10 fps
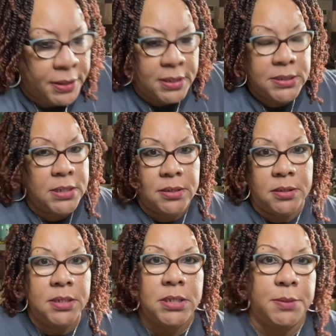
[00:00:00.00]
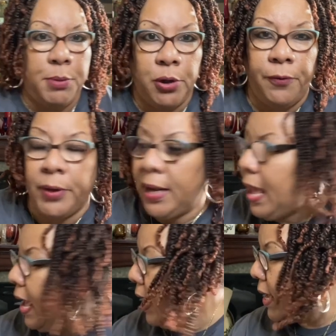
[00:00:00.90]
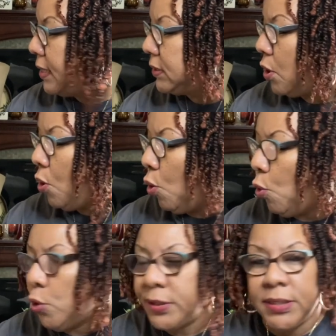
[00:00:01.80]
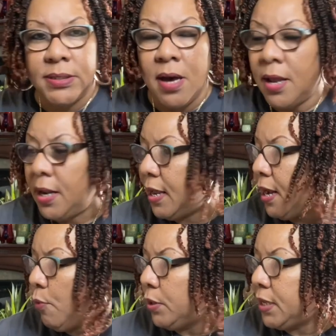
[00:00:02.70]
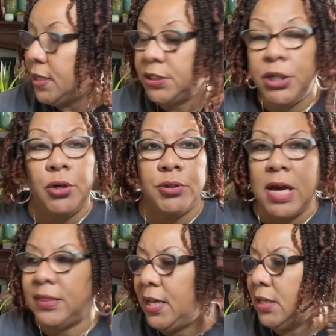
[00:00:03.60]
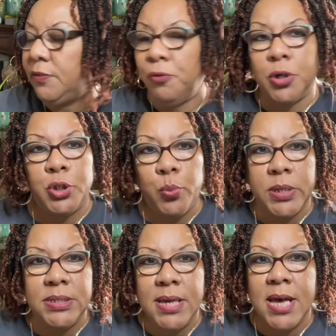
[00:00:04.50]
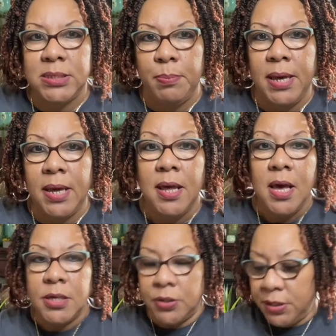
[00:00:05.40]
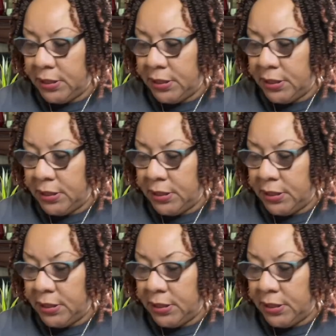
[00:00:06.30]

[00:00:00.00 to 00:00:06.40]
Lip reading: this is beautiful. It has horses on it, and it's huge. I think it's for a twin size bed. So just